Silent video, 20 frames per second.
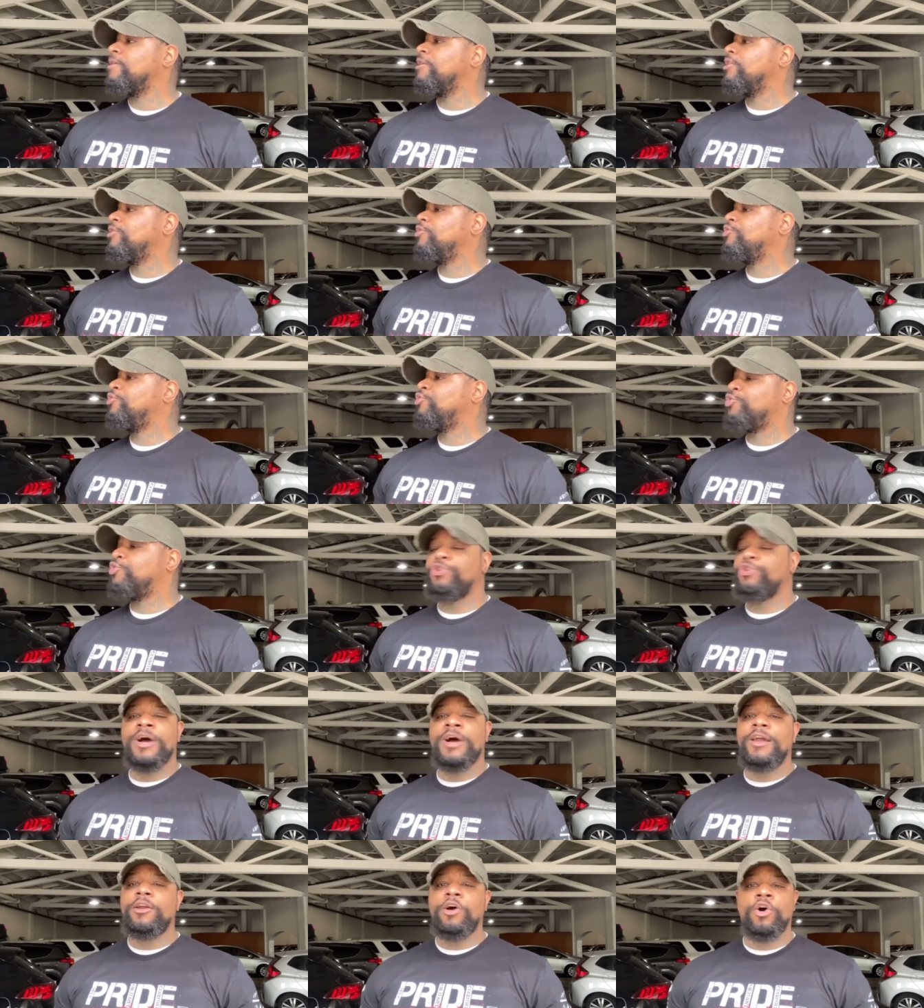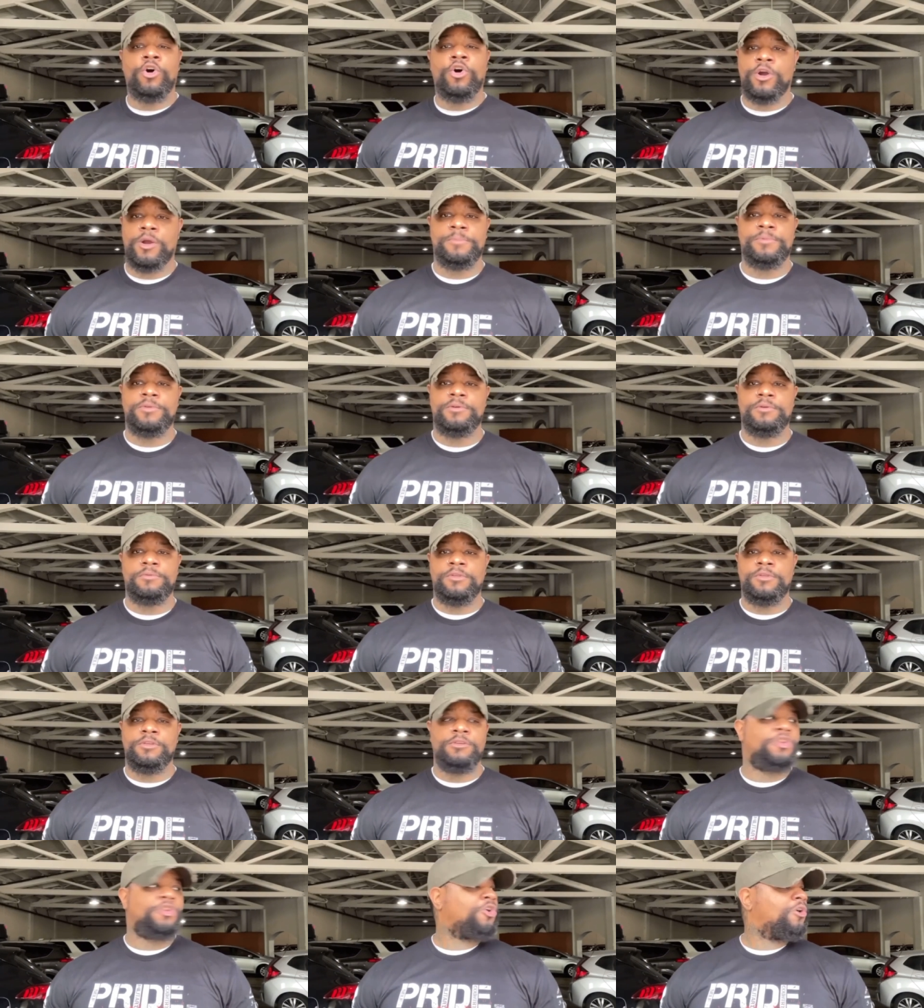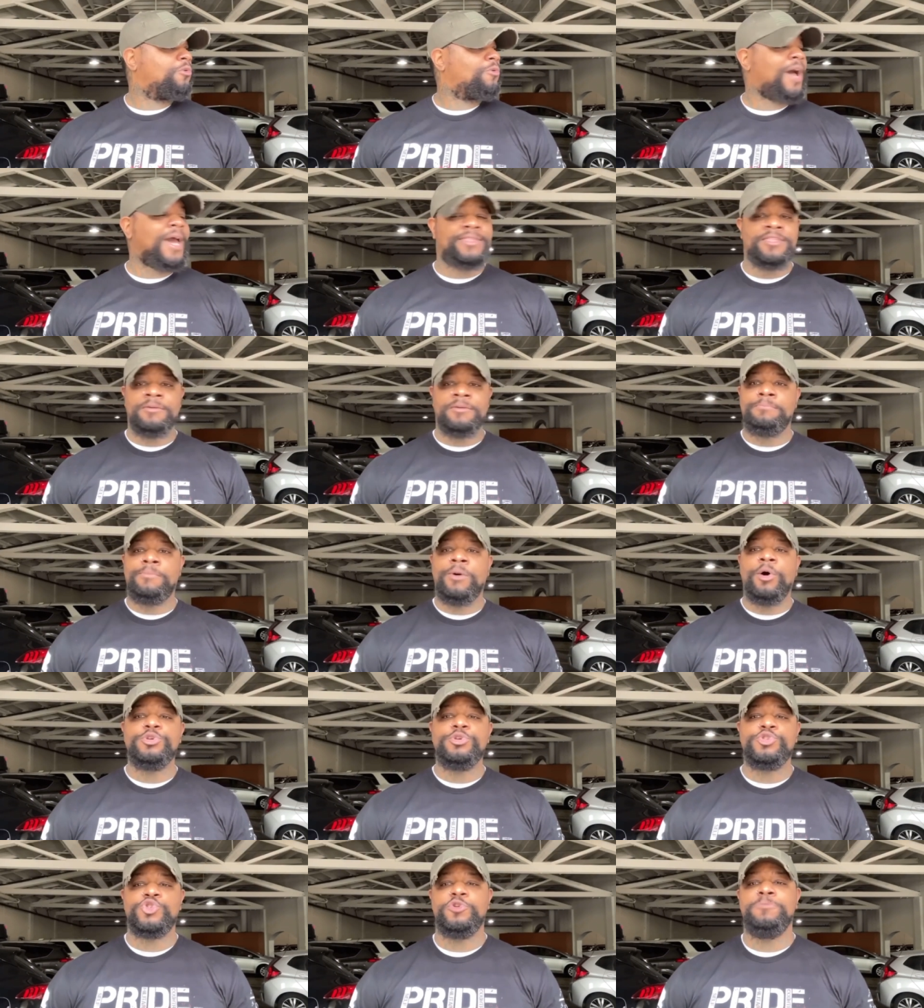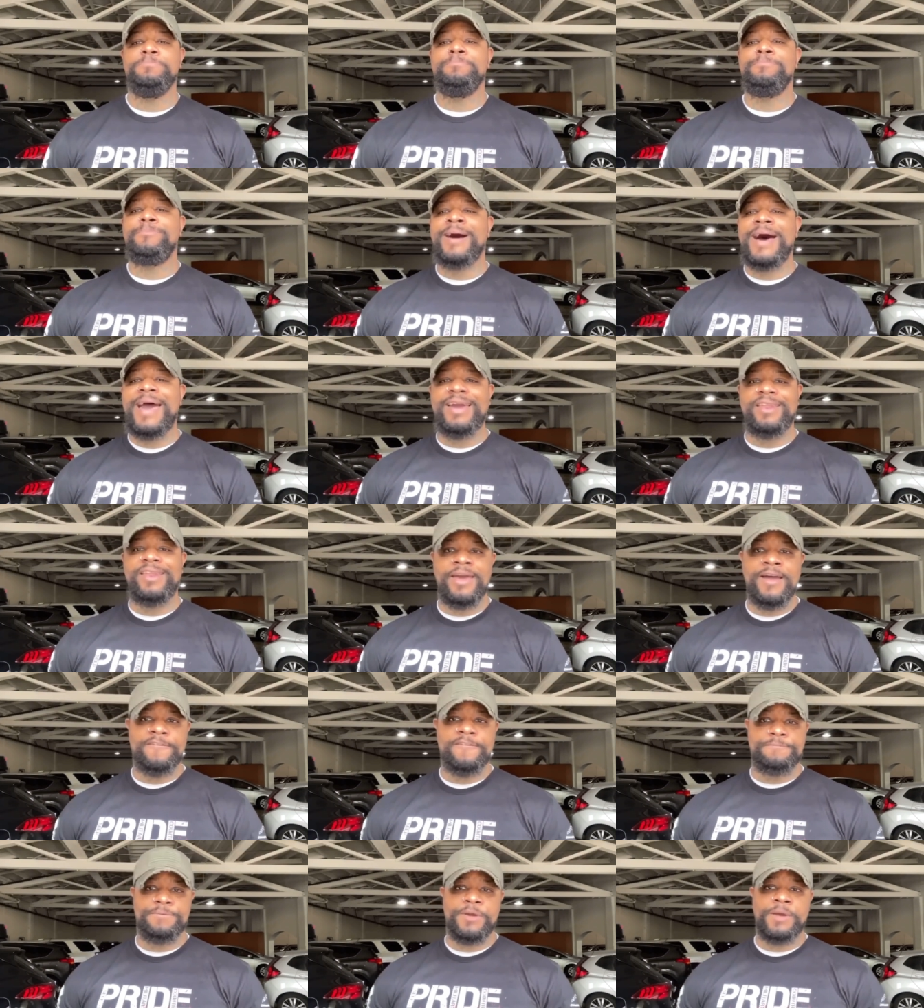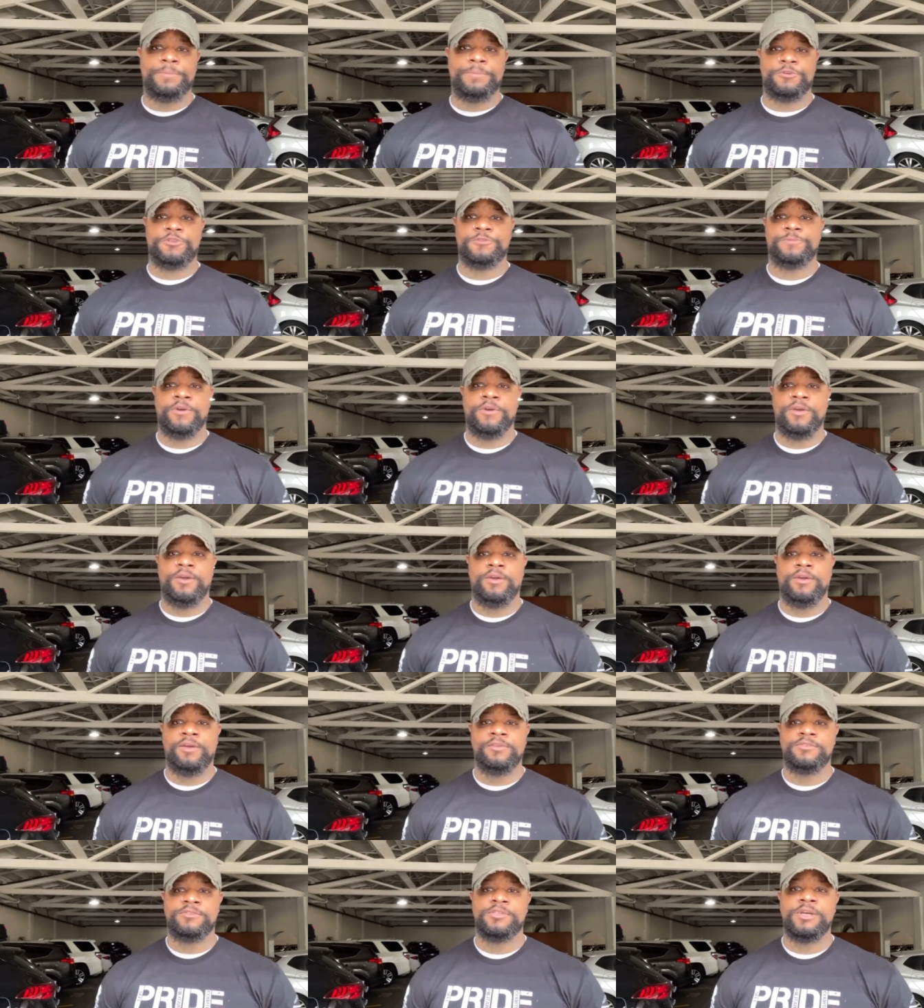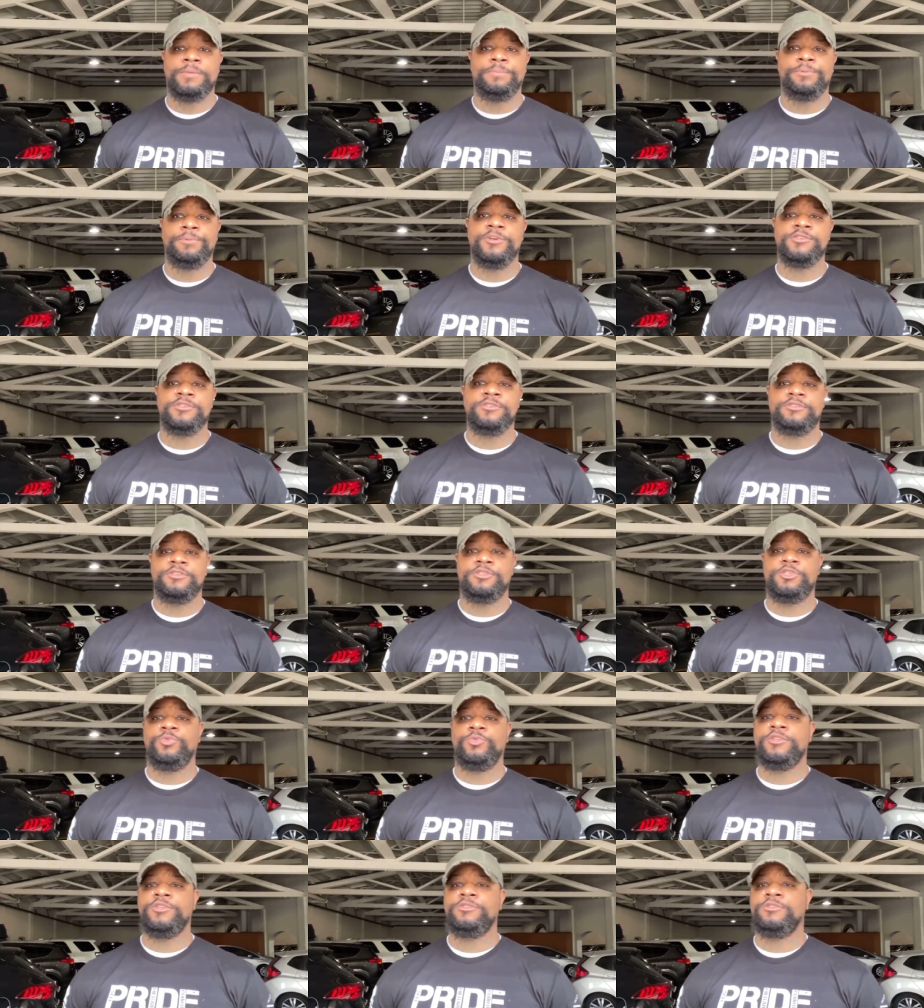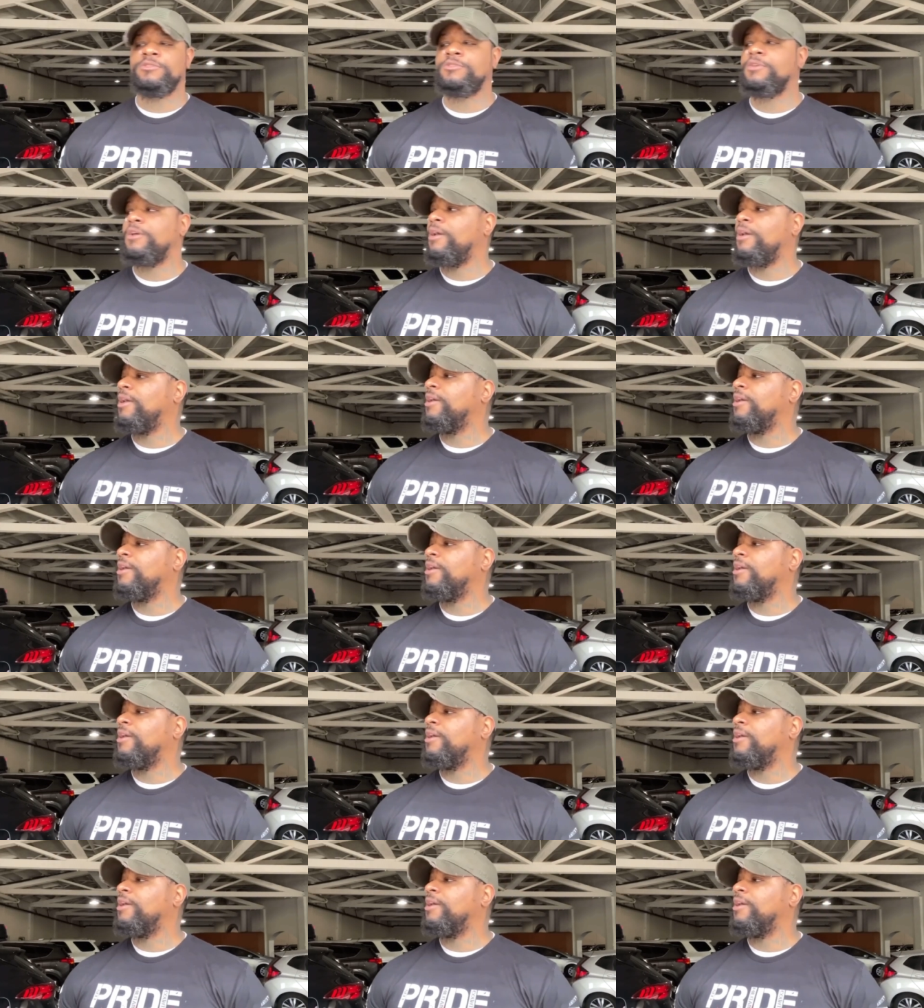you're not armed. You know, at the most, you might have pepper spray in some prison situations.